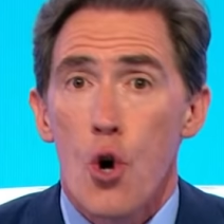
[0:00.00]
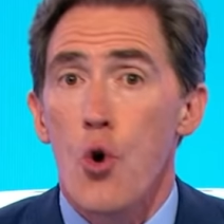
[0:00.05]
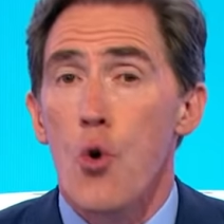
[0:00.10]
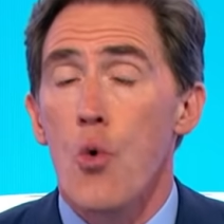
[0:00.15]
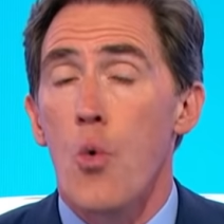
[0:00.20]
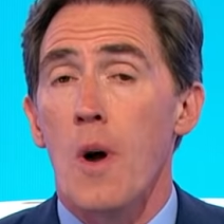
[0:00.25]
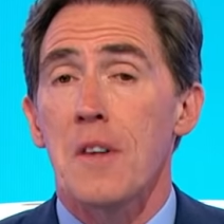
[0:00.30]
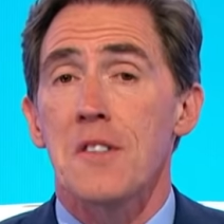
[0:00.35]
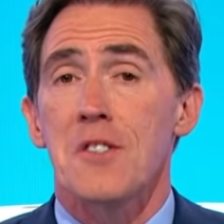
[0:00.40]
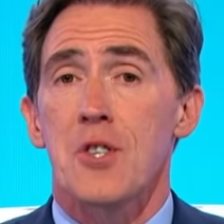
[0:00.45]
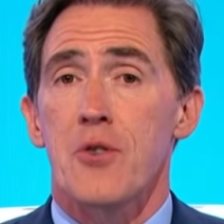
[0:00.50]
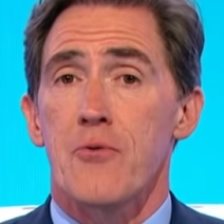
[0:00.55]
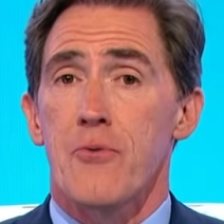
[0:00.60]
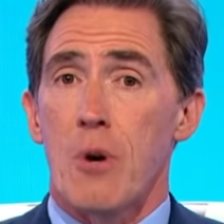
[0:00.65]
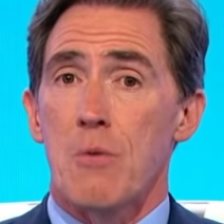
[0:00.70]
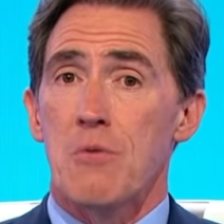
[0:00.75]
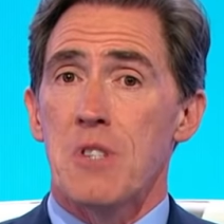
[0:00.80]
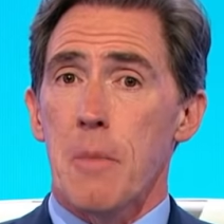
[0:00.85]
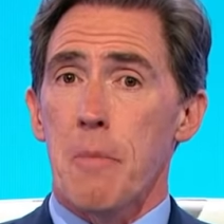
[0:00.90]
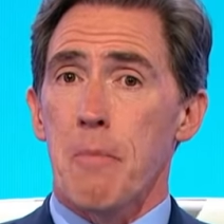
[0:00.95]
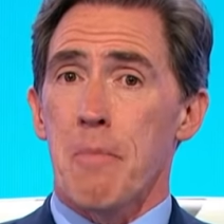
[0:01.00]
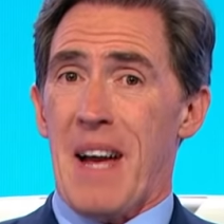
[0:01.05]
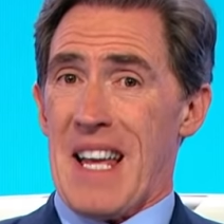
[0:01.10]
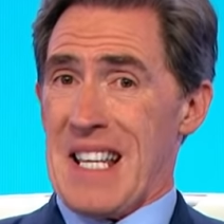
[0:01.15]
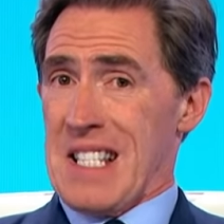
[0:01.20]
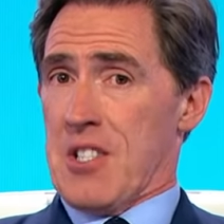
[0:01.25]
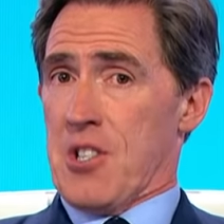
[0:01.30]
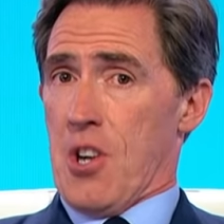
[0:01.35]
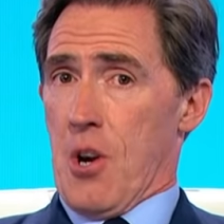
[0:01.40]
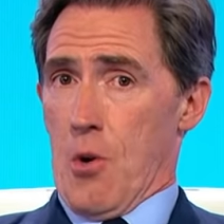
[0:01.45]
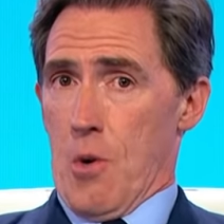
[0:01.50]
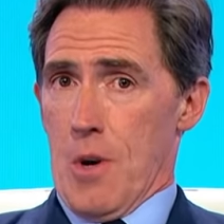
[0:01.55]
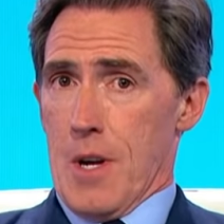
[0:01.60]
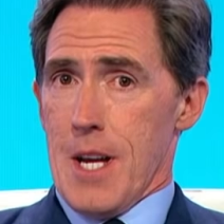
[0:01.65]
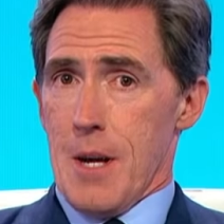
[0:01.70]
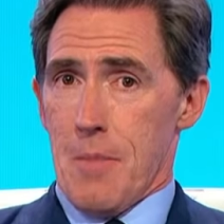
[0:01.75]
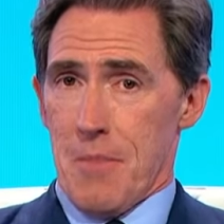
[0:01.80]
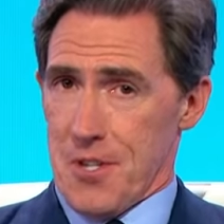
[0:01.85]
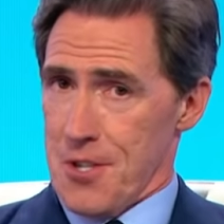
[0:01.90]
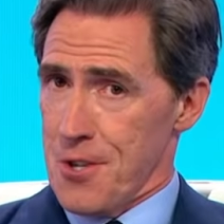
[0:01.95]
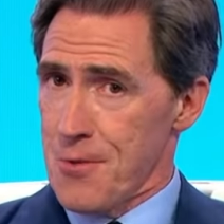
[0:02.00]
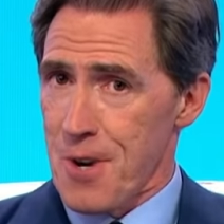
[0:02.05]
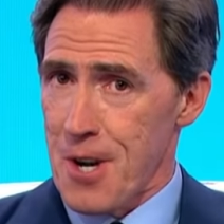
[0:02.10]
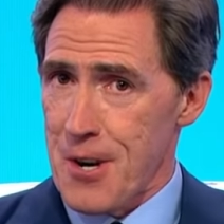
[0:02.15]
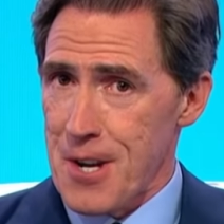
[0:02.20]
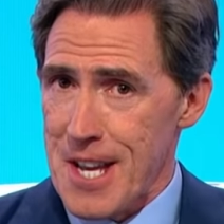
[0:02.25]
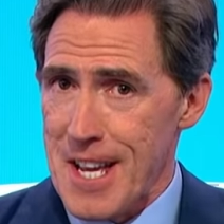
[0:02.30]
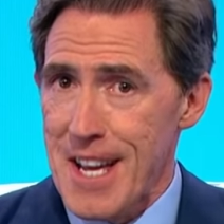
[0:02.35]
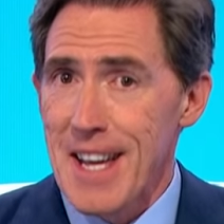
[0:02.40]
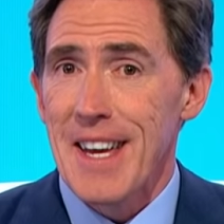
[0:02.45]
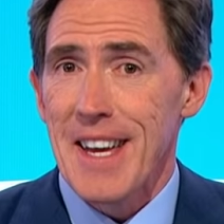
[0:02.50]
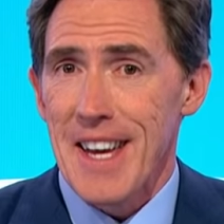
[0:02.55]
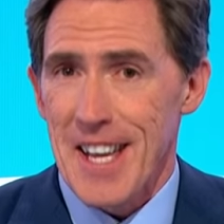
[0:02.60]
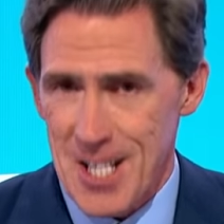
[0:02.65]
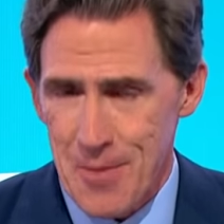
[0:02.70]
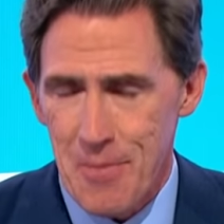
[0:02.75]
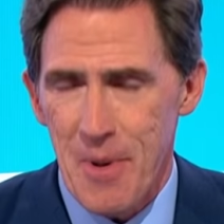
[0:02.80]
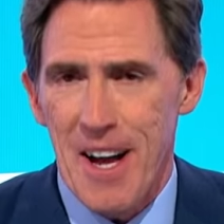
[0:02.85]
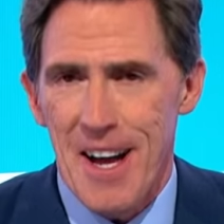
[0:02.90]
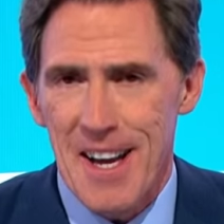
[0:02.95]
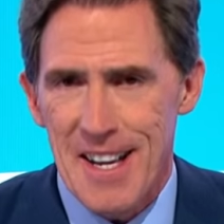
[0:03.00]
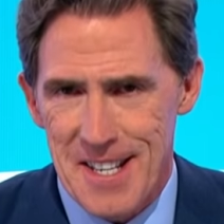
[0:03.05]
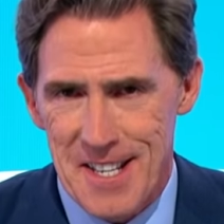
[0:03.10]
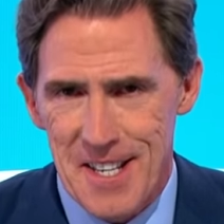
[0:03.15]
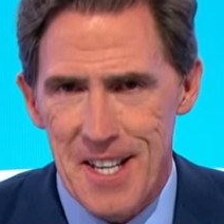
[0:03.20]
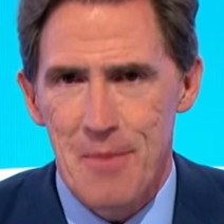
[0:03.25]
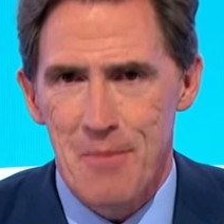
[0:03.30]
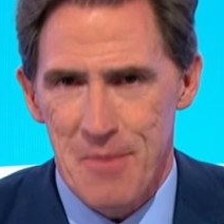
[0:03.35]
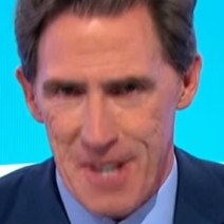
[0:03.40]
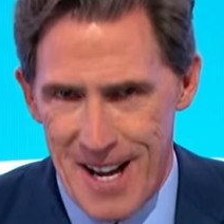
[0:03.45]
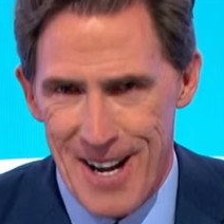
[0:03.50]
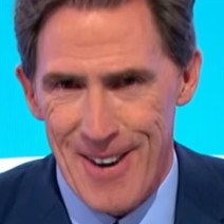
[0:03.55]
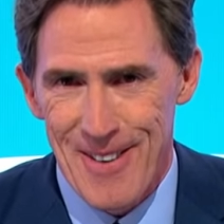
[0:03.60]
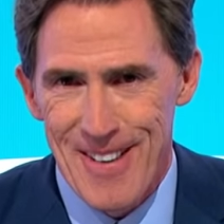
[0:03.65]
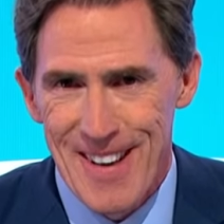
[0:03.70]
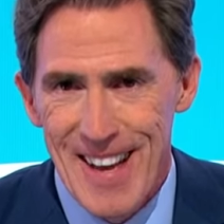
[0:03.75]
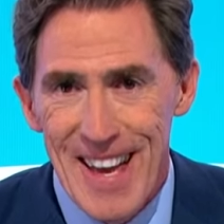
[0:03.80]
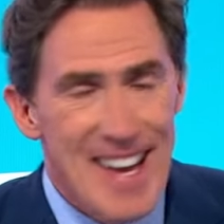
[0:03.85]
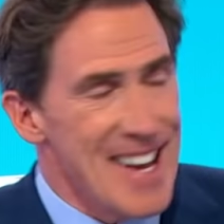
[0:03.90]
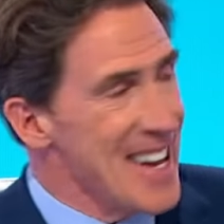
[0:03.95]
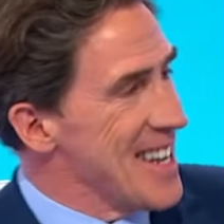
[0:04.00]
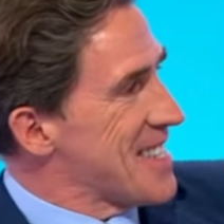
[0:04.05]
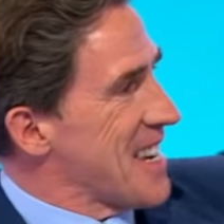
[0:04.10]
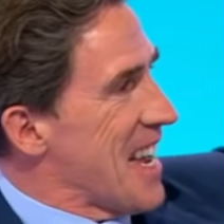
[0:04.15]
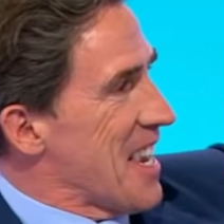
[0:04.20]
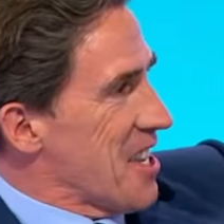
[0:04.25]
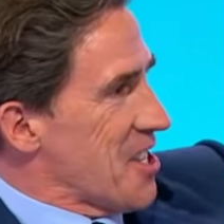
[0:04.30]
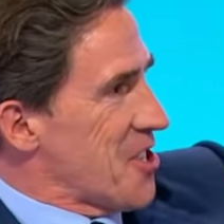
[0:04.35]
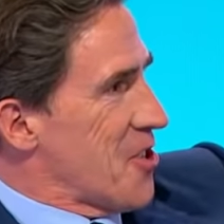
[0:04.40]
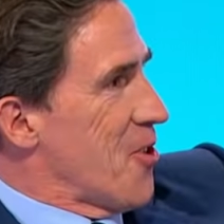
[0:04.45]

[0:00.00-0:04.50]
who once wrote a panto. But don't worry, it's behind him now. It's Alex